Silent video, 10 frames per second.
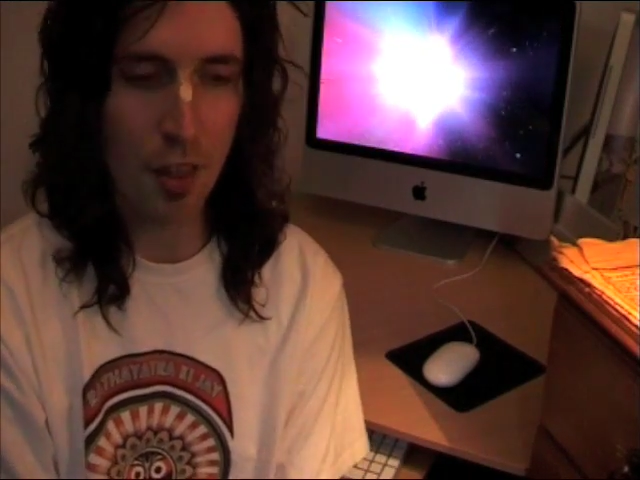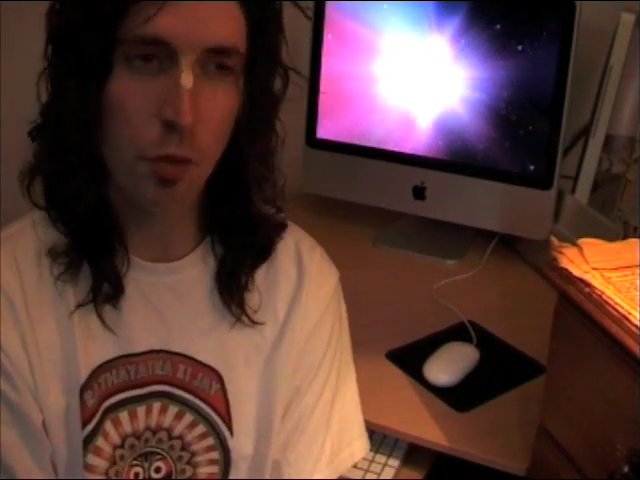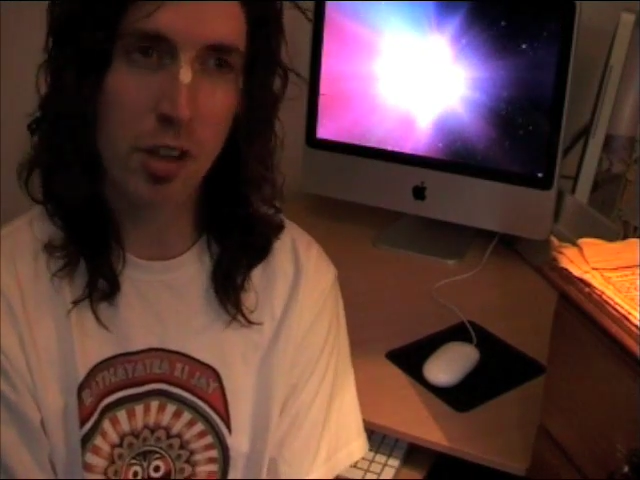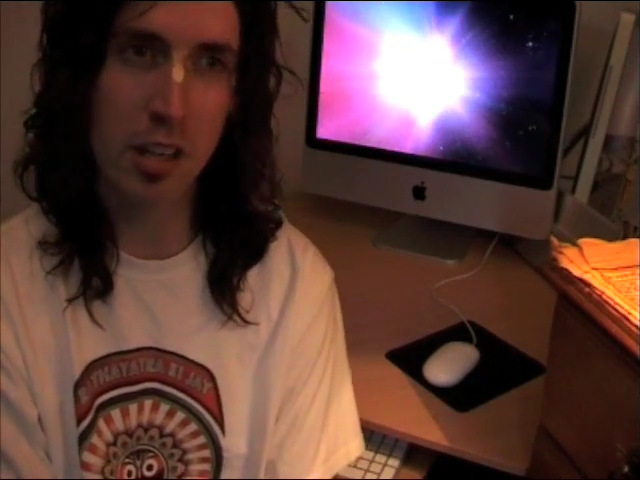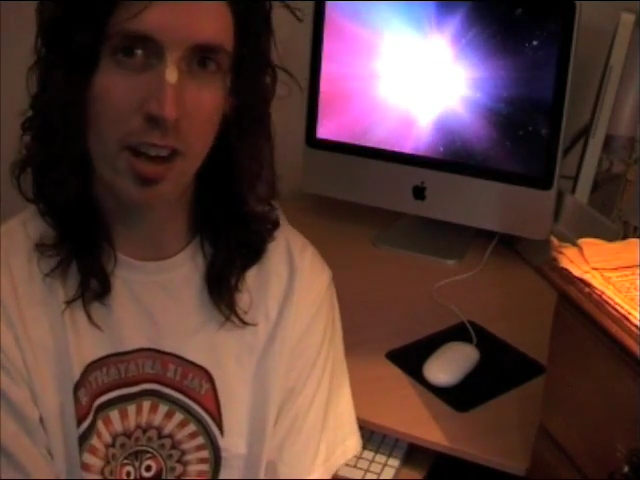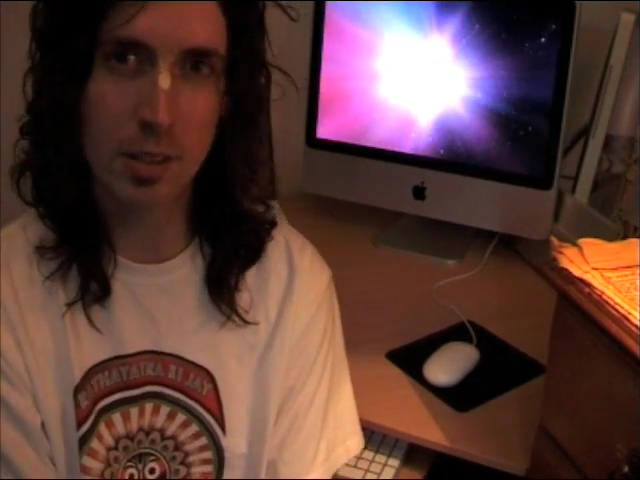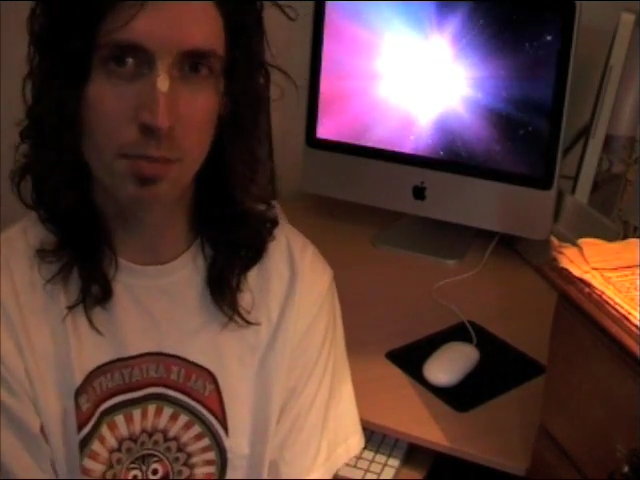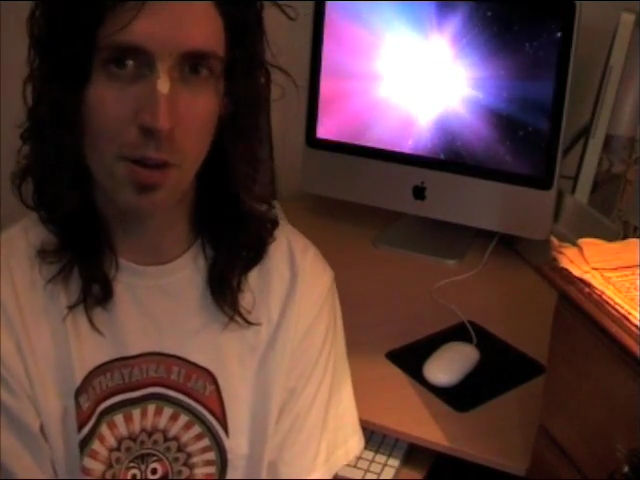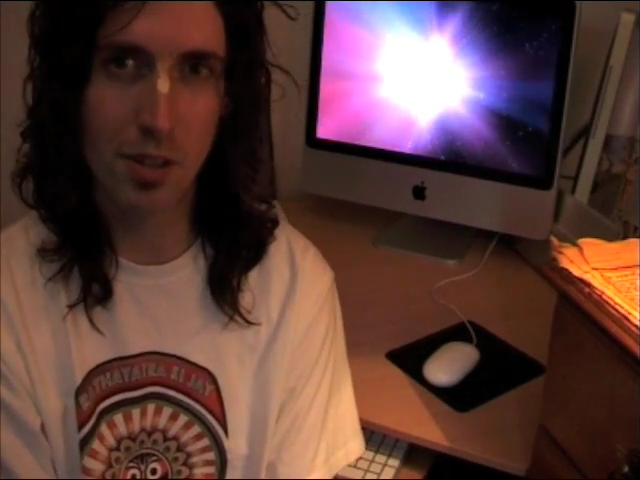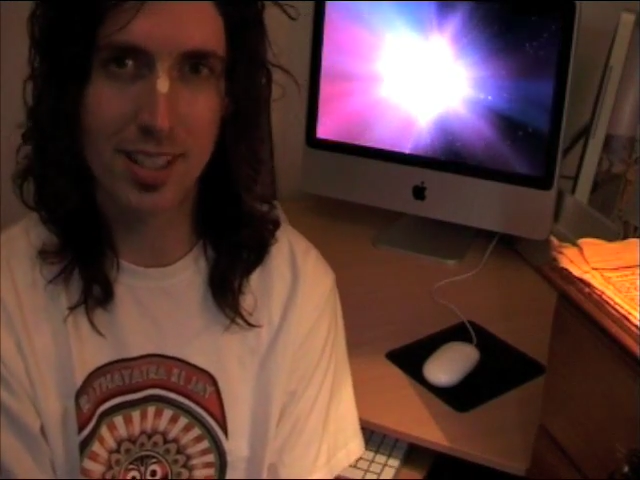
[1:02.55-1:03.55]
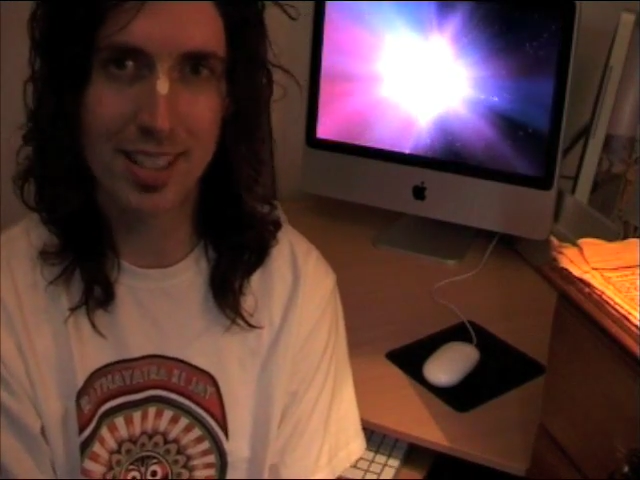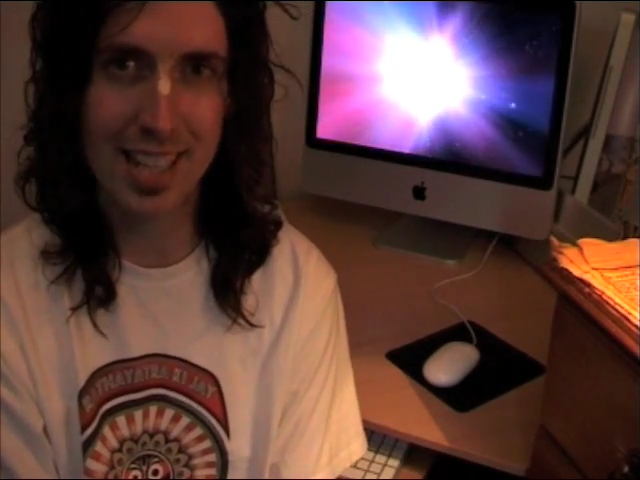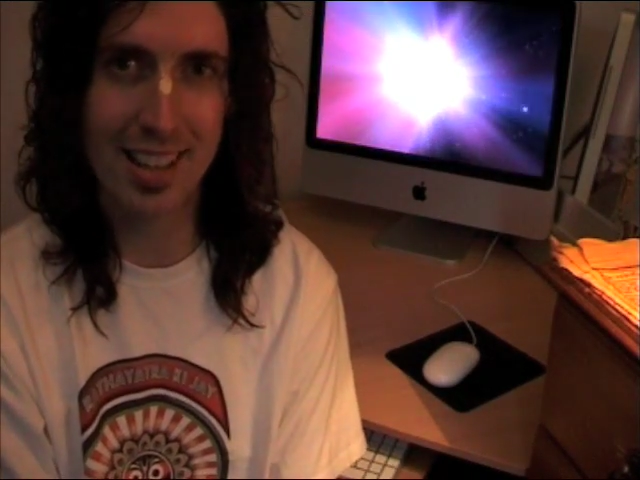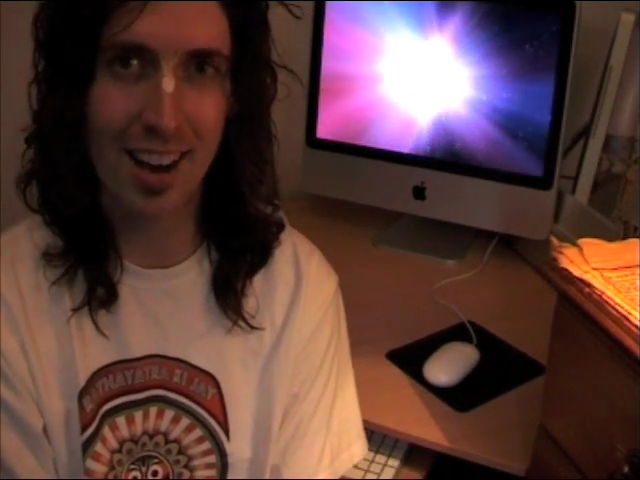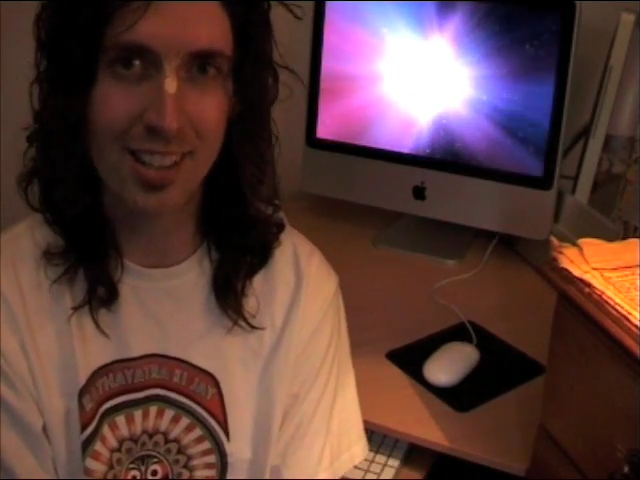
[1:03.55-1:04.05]
I thought you guys might want to
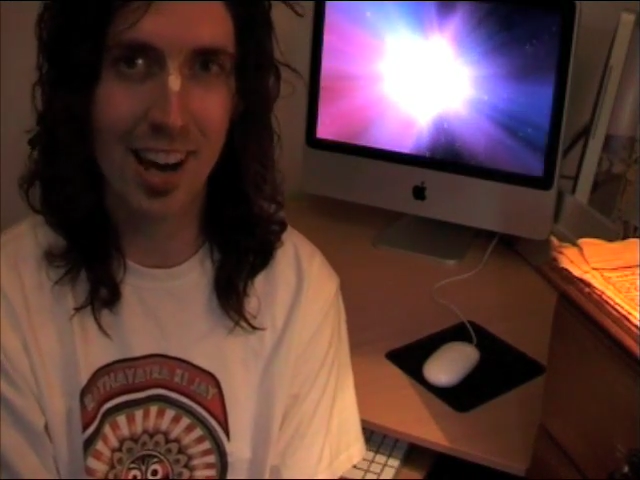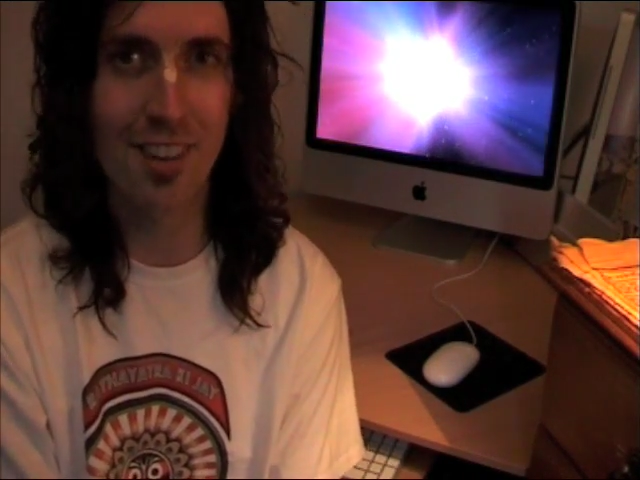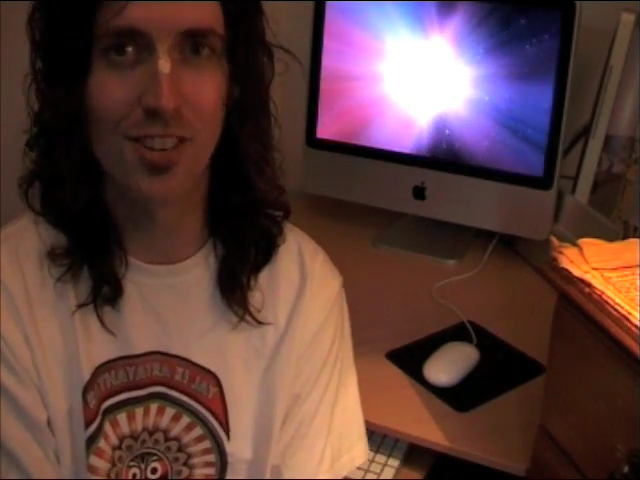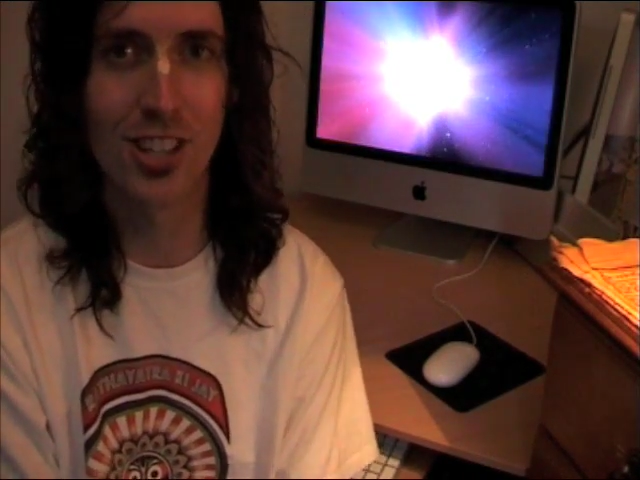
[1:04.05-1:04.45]
see the uncut